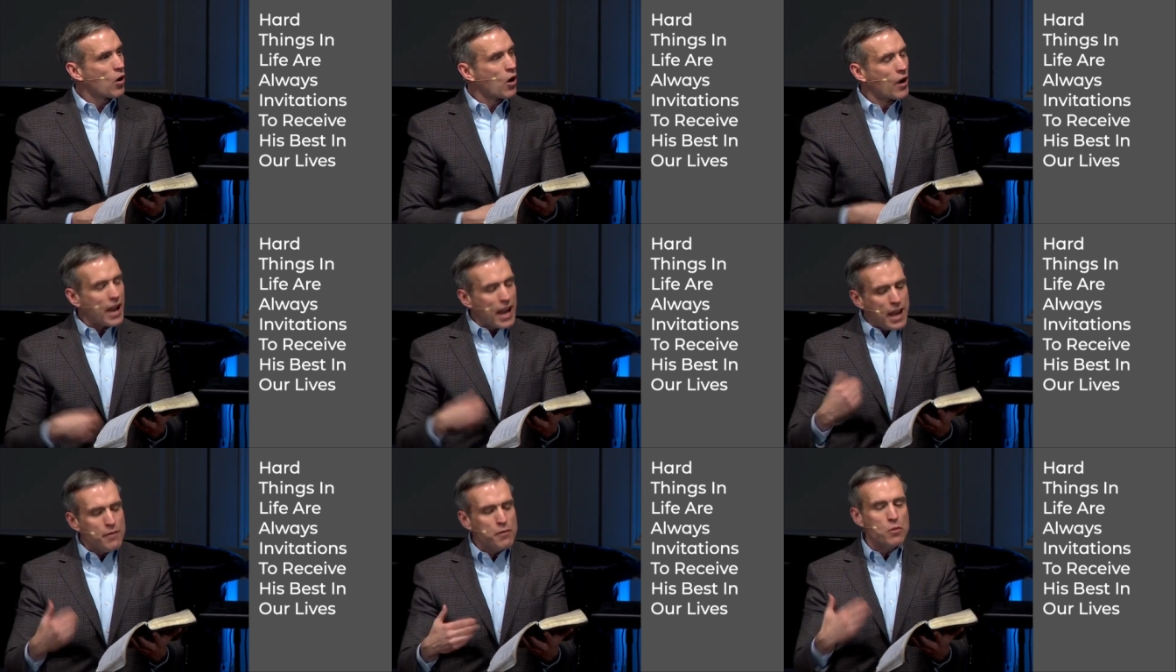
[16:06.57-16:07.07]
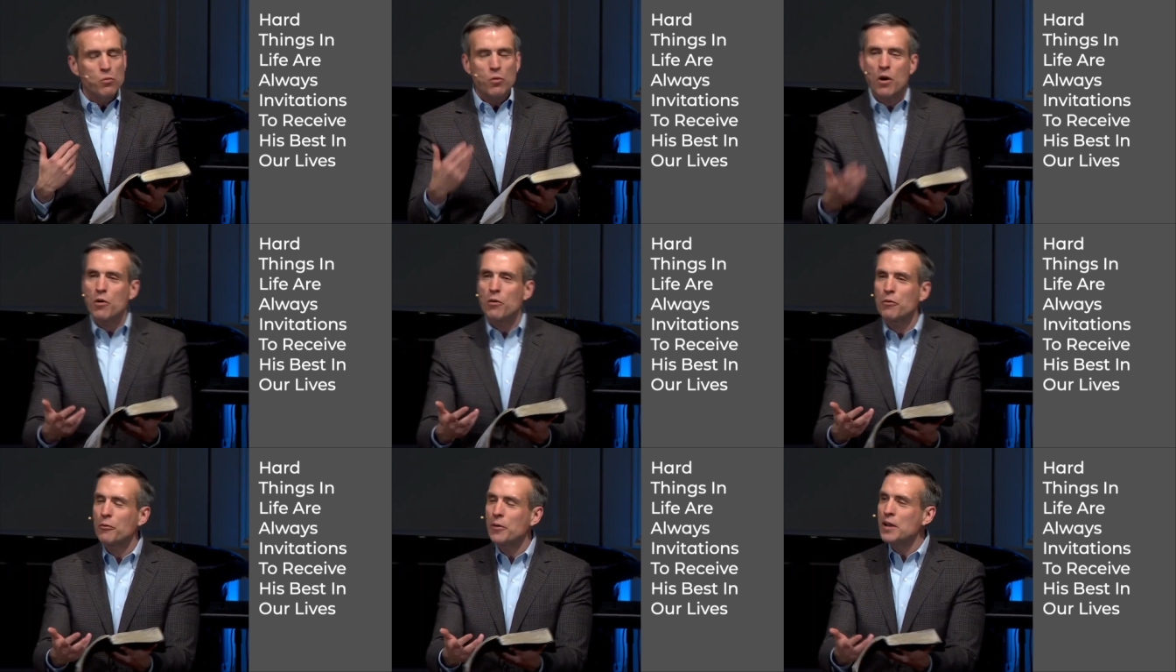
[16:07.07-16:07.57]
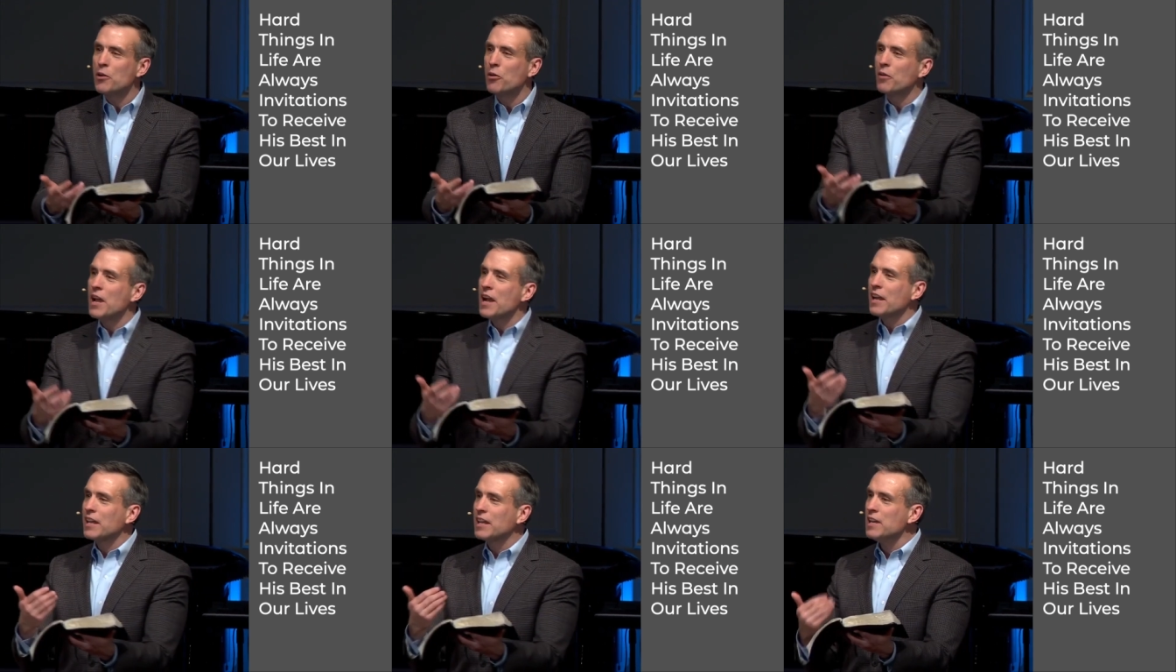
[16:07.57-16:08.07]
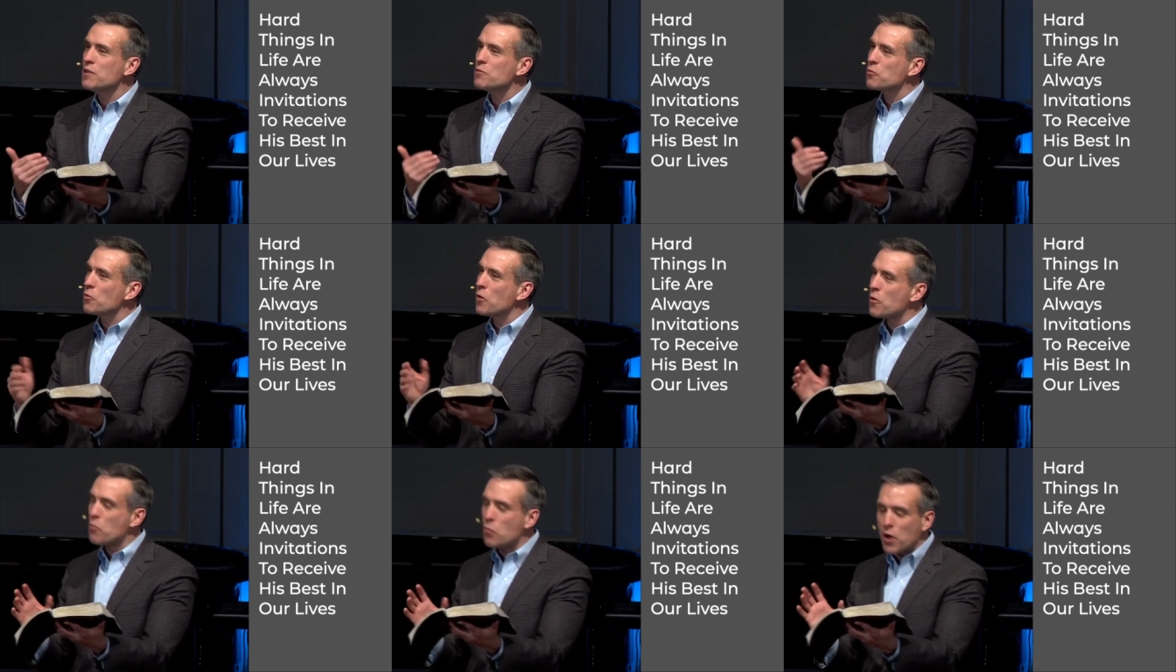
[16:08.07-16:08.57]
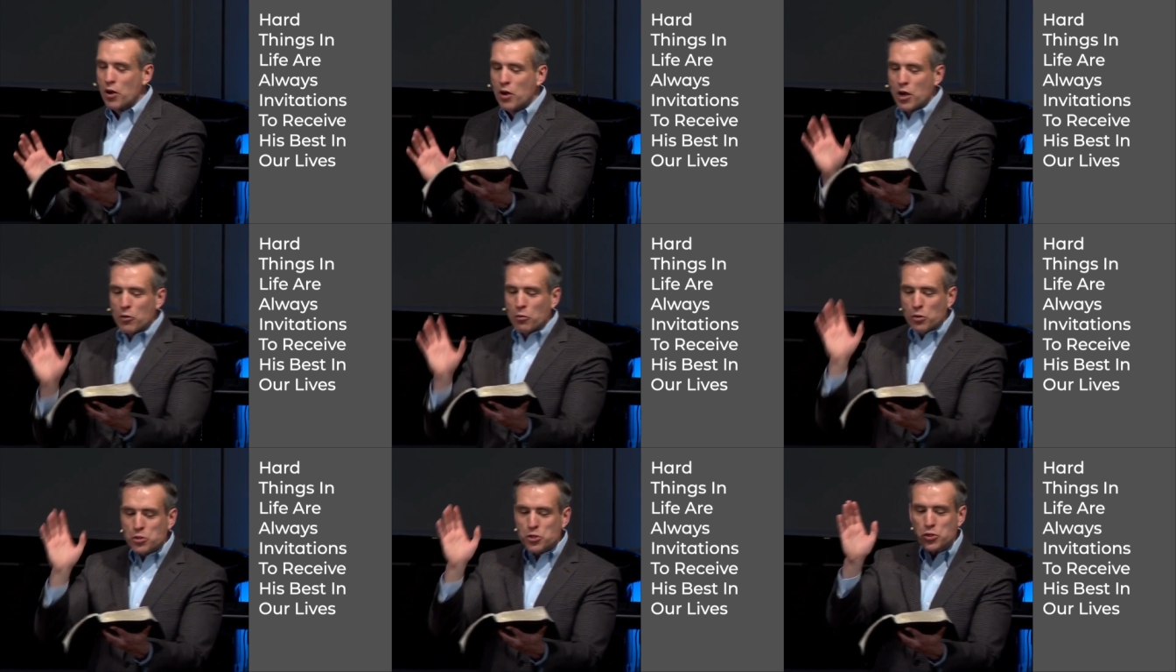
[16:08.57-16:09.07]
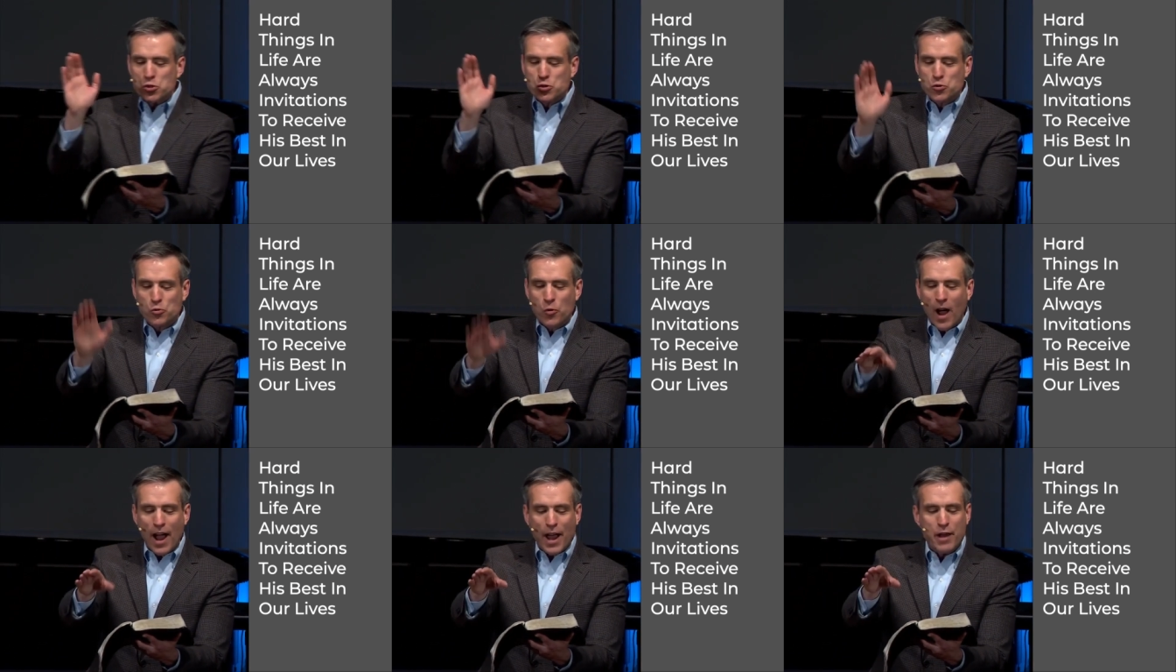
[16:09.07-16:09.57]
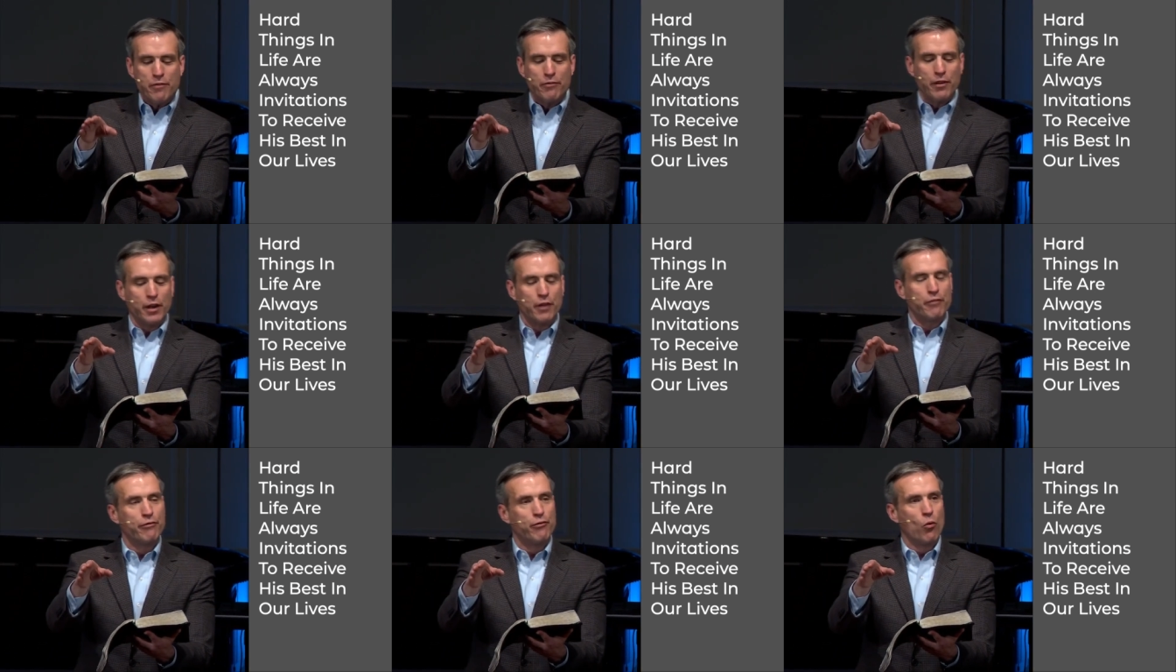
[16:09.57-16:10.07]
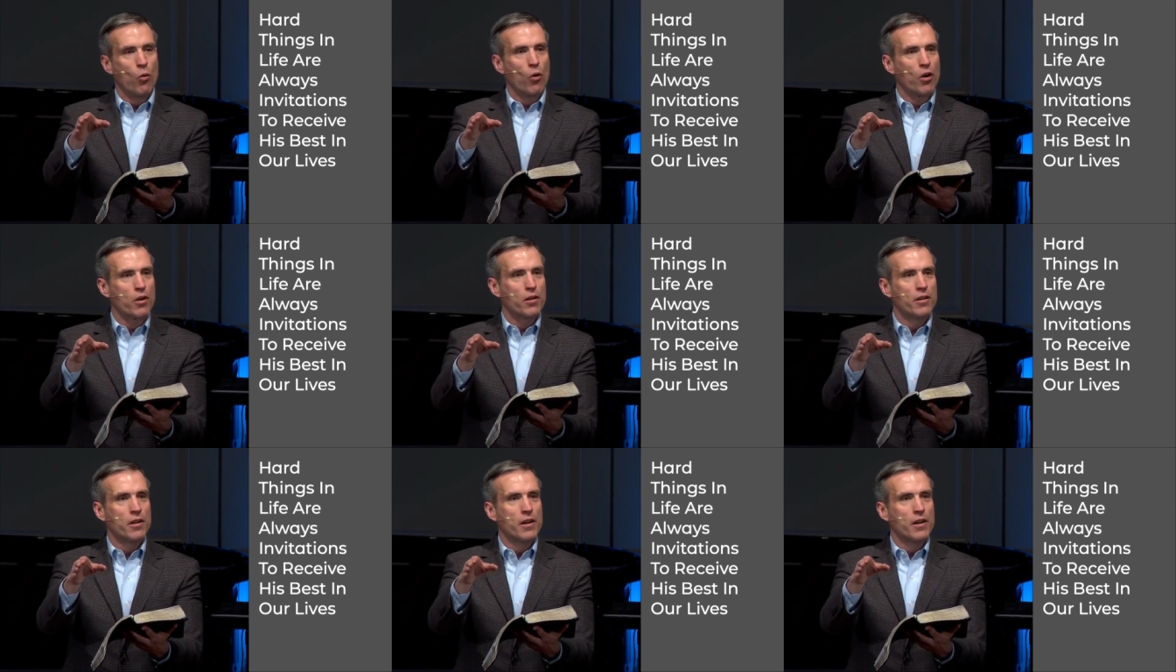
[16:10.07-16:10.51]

or even what we don't get what we're, we're striving for.